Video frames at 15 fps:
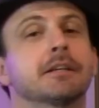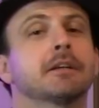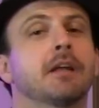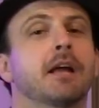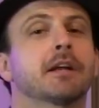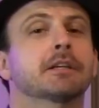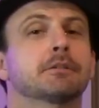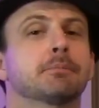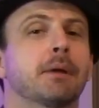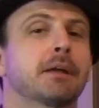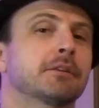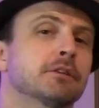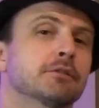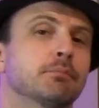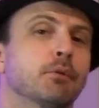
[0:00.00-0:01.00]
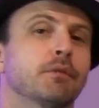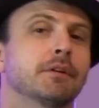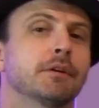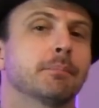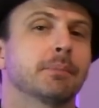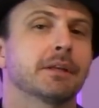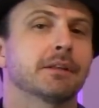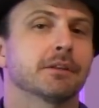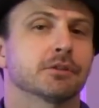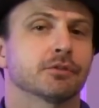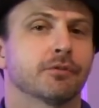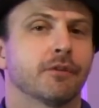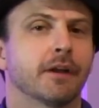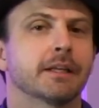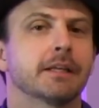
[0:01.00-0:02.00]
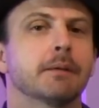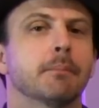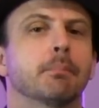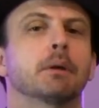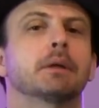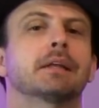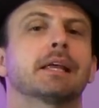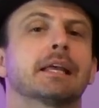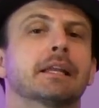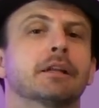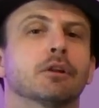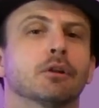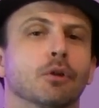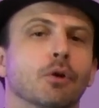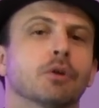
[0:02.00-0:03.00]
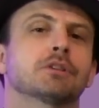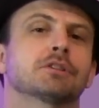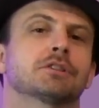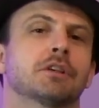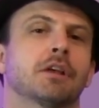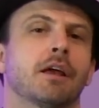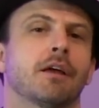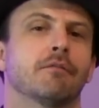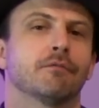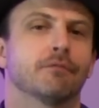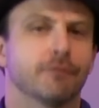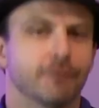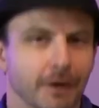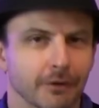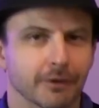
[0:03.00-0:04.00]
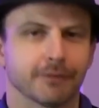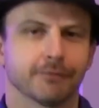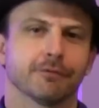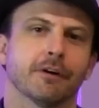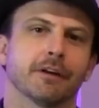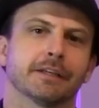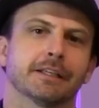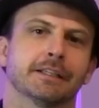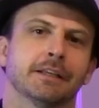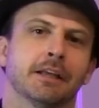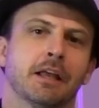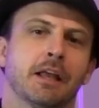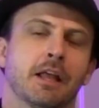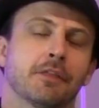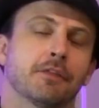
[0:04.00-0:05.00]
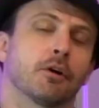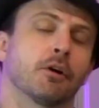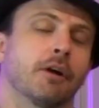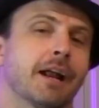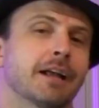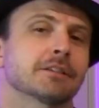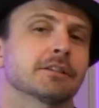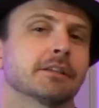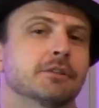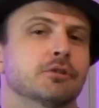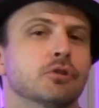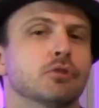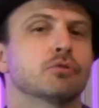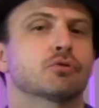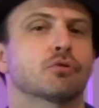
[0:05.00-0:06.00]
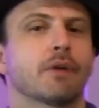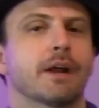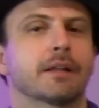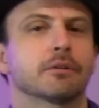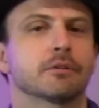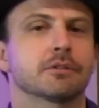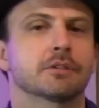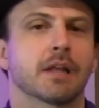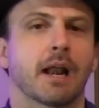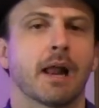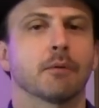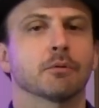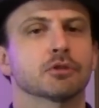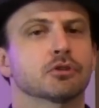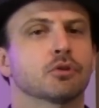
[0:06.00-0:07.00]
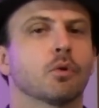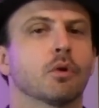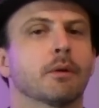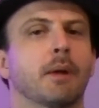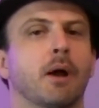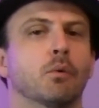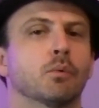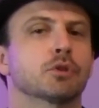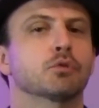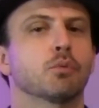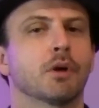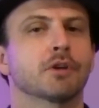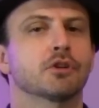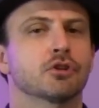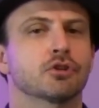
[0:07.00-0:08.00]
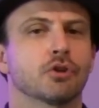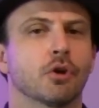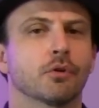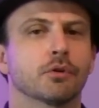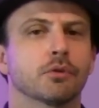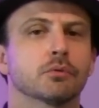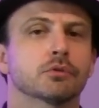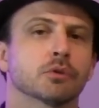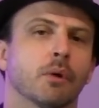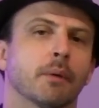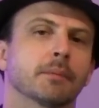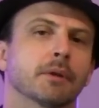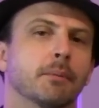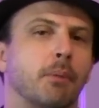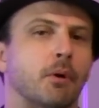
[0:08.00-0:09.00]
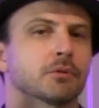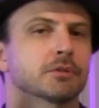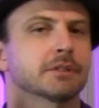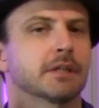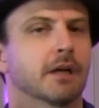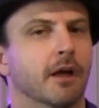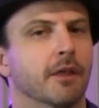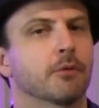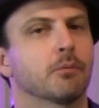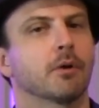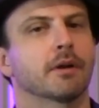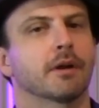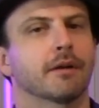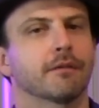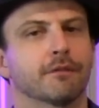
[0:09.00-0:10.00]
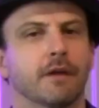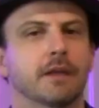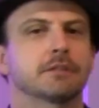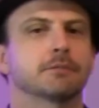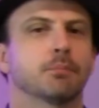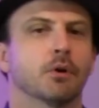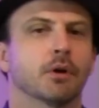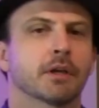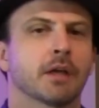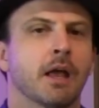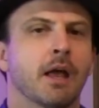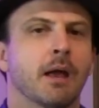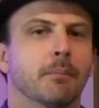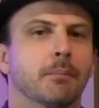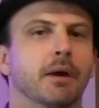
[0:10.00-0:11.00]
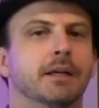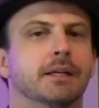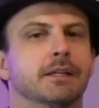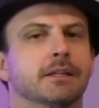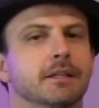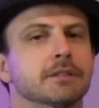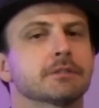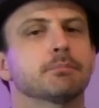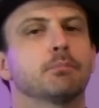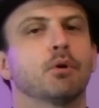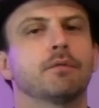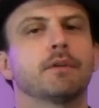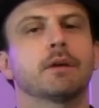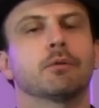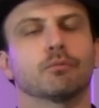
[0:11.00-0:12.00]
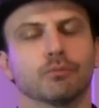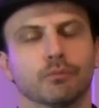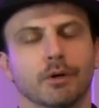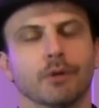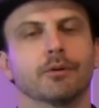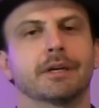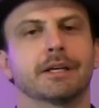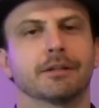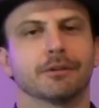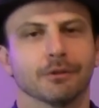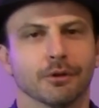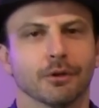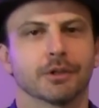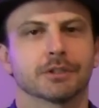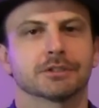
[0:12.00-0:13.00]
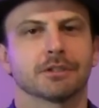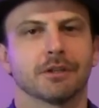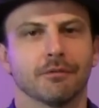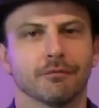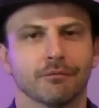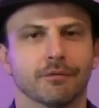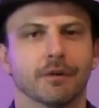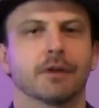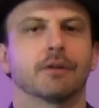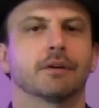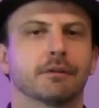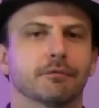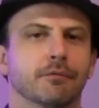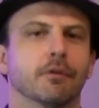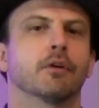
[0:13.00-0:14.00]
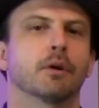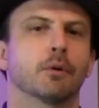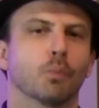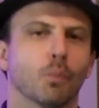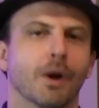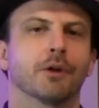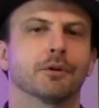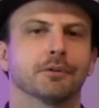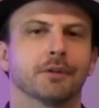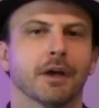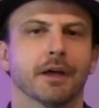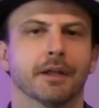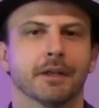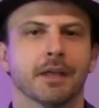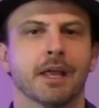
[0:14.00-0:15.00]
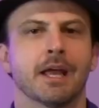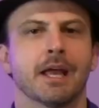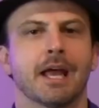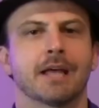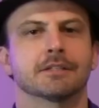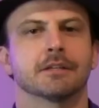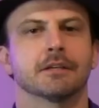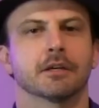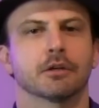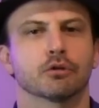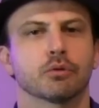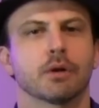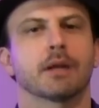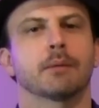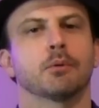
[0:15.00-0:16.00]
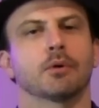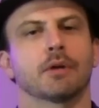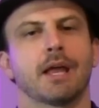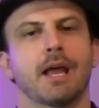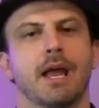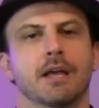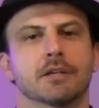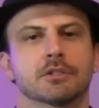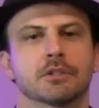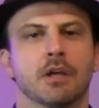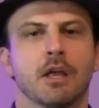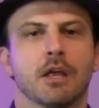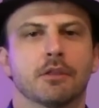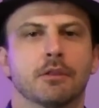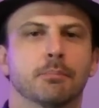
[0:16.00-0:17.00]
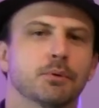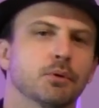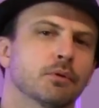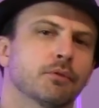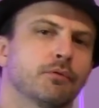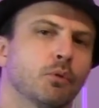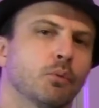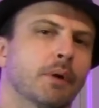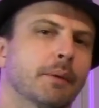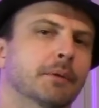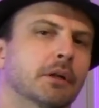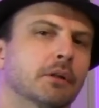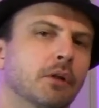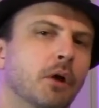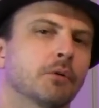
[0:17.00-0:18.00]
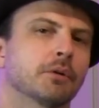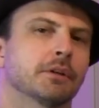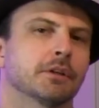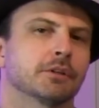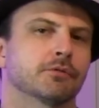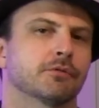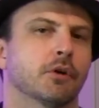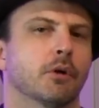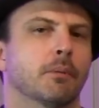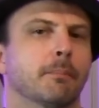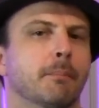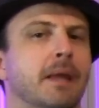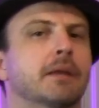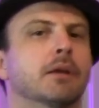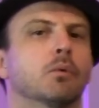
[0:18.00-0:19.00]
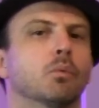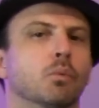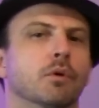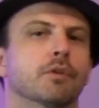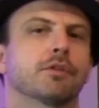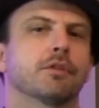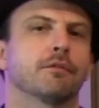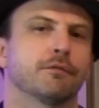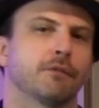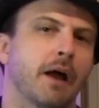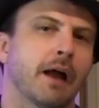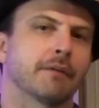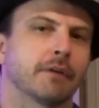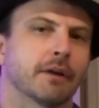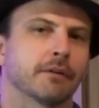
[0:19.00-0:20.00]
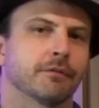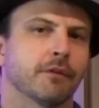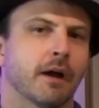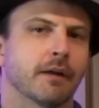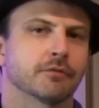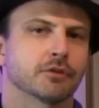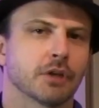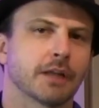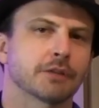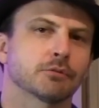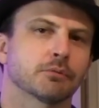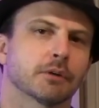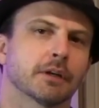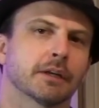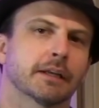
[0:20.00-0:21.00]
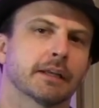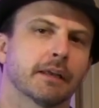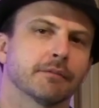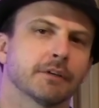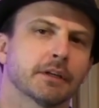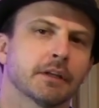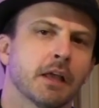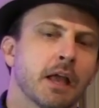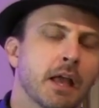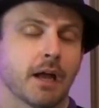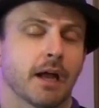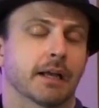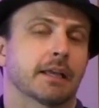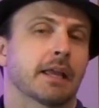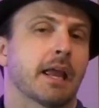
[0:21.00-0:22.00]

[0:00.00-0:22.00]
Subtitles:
did not expect this movie to be this funny, but it looks very funny. There are actually 2 trailers, and I was torn about which one to show you, so I'm going to post the other one on Facebook. But this movie really looks very, very well done. Has an incredible cast. The beautiful women alone in this film make it worth the 5 out of 5 shots we're going to give it. Got